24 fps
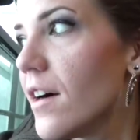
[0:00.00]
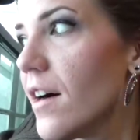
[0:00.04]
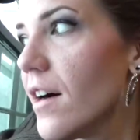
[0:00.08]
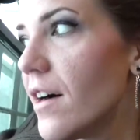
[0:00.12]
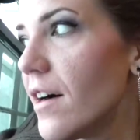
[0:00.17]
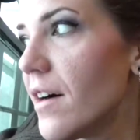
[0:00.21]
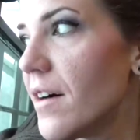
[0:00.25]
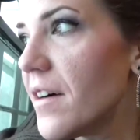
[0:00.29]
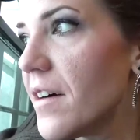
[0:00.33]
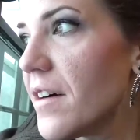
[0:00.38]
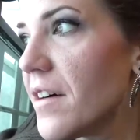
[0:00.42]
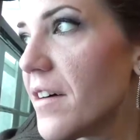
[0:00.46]

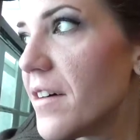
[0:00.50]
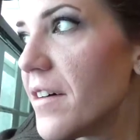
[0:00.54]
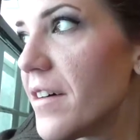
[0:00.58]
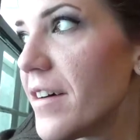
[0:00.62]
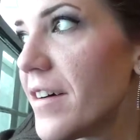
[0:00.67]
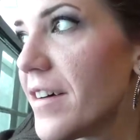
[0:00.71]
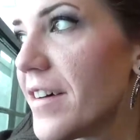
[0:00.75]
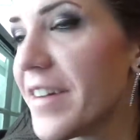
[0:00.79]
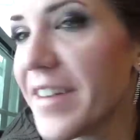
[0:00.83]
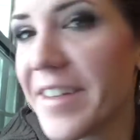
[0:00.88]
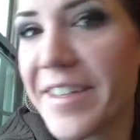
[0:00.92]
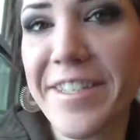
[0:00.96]
Uh,
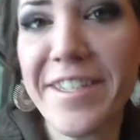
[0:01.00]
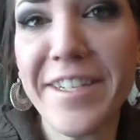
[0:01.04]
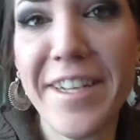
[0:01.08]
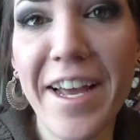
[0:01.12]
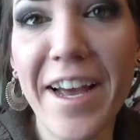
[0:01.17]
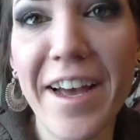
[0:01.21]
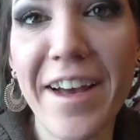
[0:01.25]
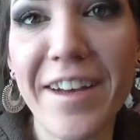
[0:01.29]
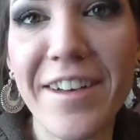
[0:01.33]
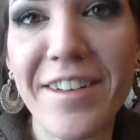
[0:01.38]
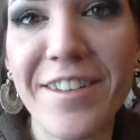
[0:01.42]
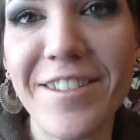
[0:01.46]

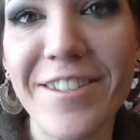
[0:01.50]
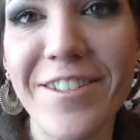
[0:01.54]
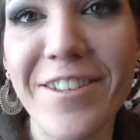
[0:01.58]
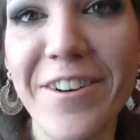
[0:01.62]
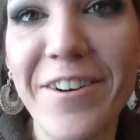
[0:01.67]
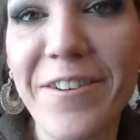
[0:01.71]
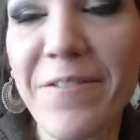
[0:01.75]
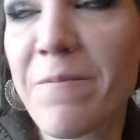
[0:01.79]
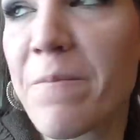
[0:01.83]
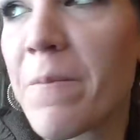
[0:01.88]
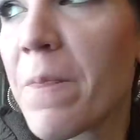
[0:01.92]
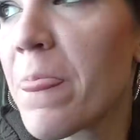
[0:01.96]
yeah.
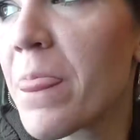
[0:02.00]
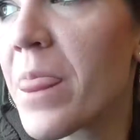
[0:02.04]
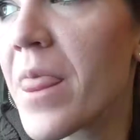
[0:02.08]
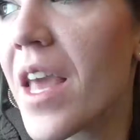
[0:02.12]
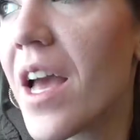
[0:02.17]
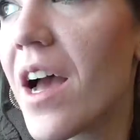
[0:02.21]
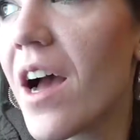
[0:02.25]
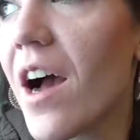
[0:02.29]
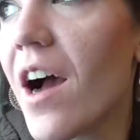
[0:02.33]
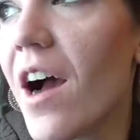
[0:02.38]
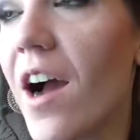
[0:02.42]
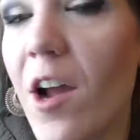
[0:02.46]
So
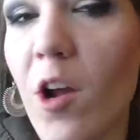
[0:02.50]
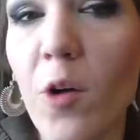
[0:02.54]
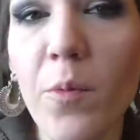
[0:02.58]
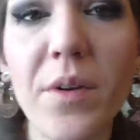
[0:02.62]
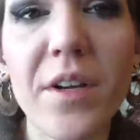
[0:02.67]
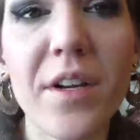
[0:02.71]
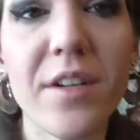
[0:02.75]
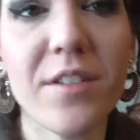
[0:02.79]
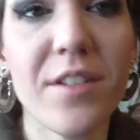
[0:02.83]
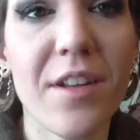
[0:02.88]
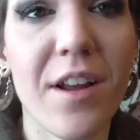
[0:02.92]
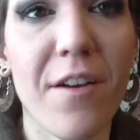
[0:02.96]
I hope
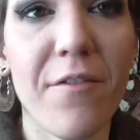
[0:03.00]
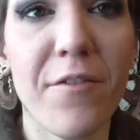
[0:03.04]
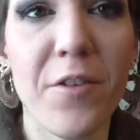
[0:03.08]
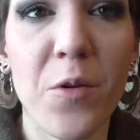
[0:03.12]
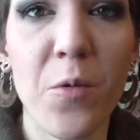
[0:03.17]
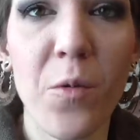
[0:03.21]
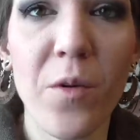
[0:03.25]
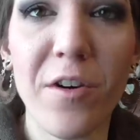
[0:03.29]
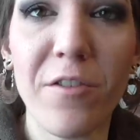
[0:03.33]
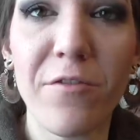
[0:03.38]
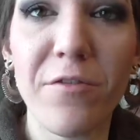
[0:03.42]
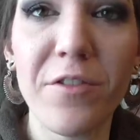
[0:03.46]
you guys are having
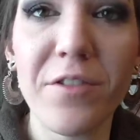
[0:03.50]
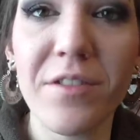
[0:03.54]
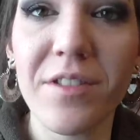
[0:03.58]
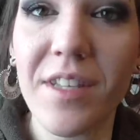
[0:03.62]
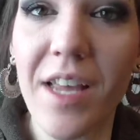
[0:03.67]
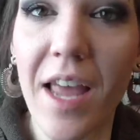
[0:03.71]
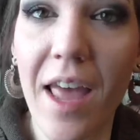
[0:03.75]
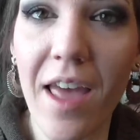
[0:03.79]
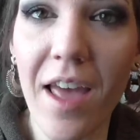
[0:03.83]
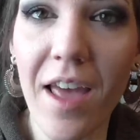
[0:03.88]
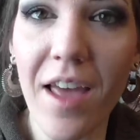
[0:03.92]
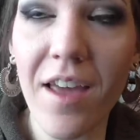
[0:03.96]
a wonderful
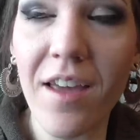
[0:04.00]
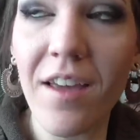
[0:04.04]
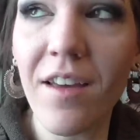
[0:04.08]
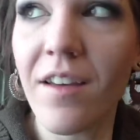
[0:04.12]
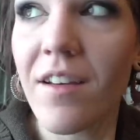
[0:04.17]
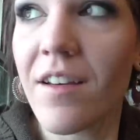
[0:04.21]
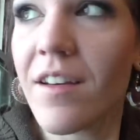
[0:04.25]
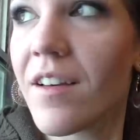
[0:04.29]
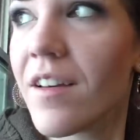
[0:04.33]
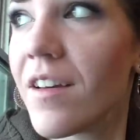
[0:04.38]
day.